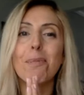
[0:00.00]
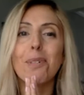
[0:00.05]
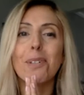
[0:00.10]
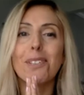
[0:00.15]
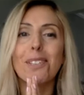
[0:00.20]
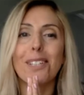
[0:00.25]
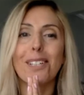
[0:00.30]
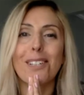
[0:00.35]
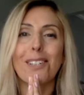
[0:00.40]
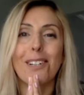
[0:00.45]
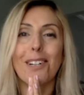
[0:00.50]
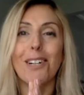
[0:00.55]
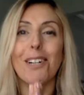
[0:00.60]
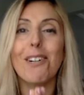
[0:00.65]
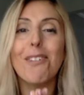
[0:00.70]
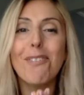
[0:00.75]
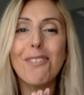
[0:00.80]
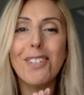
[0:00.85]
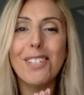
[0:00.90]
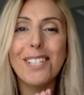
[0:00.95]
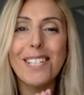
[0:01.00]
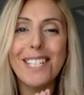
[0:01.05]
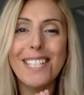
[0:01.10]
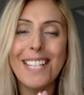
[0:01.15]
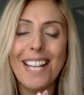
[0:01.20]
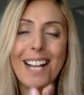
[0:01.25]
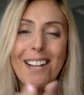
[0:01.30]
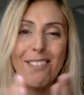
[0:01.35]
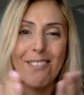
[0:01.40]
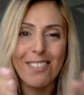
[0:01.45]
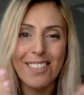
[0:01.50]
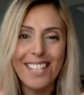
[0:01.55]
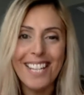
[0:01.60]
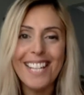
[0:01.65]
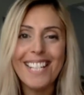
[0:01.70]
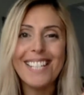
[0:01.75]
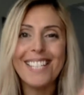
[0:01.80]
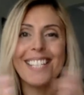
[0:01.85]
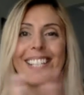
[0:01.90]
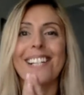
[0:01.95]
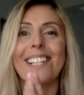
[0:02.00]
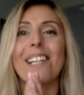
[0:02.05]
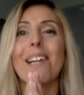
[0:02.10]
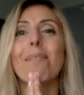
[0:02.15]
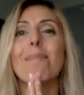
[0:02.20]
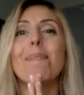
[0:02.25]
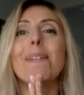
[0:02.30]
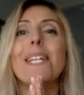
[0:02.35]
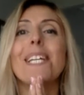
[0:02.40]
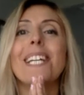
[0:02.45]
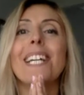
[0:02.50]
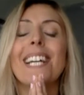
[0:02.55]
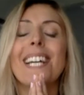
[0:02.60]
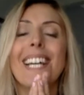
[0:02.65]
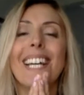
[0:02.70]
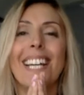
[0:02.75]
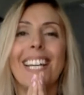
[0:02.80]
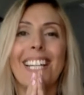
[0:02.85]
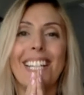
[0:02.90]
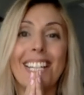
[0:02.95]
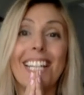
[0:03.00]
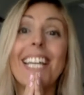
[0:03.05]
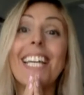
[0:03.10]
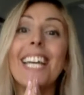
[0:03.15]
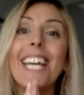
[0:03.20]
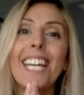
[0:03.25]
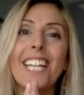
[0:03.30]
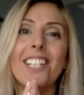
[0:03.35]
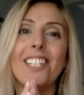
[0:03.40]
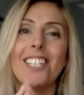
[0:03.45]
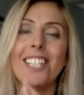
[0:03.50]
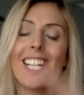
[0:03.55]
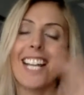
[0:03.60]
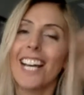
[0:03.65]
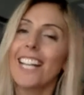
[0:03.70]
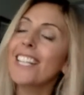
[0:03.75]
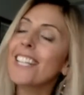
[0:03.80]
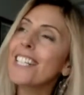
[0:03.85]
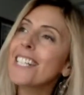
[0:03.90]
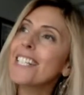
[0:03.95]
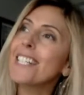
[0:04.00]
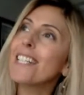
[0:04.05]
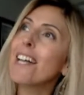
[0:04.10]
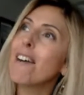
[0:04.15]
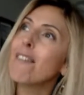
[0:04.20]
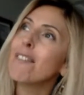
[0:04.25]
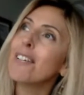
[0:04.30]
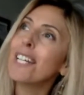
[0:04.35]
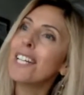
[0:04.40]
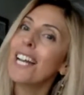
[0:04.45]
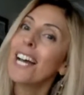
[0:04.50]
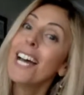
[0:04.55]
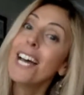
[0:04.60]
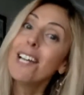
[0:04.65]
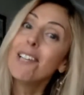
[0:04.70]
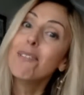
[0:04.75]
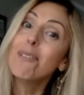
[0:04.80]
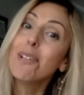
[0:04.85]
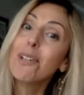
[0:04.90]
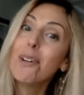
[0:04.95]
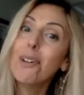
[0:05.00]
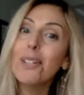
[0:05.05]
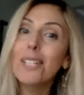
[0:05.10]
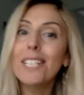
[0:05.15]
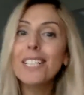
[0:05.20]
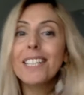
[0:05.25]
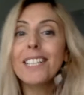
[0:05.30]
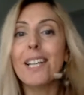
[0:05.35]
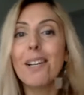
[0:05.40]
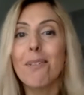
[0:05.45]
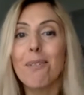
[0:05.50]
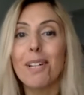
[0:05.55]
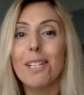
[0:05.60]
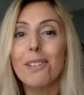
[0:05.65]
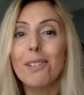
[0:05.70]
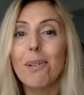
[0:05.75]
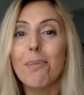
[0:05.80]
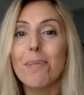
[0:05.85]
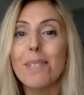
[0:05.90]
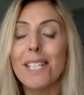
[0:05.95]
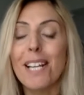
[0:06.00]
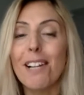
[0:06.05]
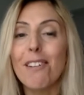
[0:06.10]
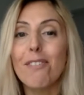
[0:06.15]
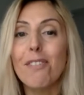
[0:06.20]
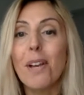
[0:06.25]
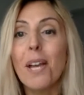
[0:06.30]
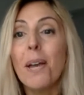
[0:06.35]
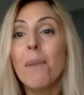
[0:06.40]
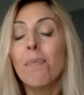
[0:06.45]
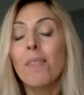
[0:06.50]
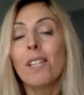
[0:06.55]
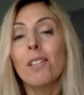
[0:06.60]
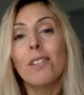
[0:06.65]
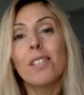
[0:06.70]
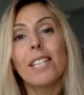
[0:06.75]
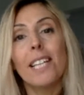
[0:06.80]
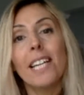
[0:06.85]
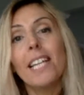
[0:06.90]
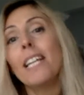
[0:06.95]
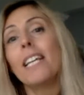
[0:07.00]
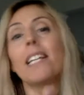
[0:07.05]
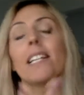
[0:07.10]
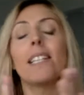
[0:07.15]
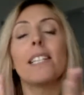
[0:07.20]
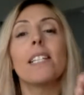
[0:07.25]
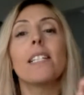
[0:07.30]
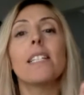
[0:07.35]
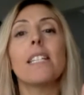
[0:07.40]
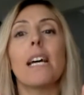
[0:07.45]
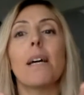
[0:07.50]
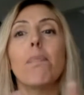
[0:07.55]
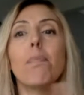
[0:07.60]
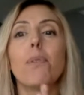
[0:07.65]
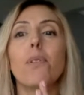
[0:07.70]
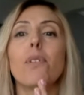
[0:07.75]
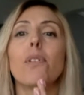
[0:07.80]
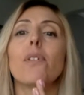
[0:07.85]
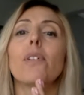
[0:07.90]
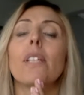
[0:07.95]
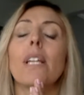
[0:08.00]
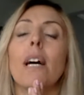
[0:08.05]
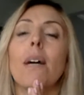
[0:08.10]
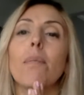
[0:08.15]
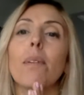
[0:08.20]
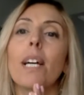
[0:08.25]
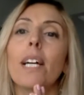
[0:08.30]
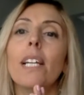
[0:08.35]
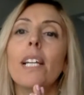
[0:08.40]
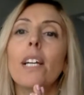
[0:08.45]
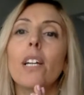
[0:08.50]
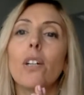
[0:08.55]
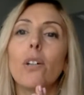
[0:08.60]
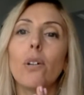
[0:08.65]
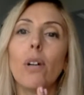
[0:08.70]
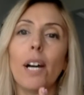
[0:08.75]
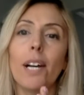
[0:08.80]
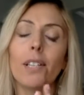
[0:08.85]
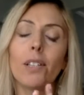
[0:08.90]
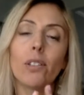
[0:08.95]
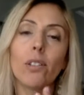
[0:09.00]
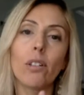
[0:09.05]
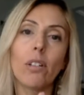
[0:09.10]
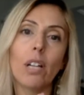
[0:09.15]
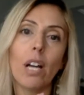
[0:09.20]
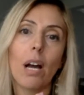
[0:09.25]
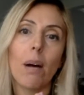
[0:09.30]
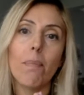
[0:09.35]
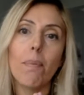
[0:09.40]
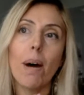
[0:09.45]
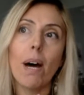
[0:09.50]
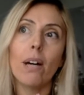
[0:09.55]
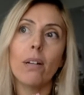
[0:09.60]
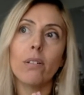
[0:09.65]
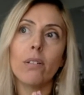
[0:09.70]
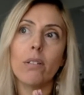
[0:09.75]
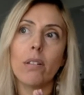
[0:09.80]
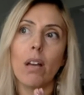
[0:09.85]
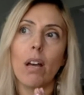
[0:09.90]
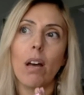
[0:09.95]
model of yourself that's gonna be engaged at this level, and we call it the quantum self. Today in this episode, I'm gonna go and talk about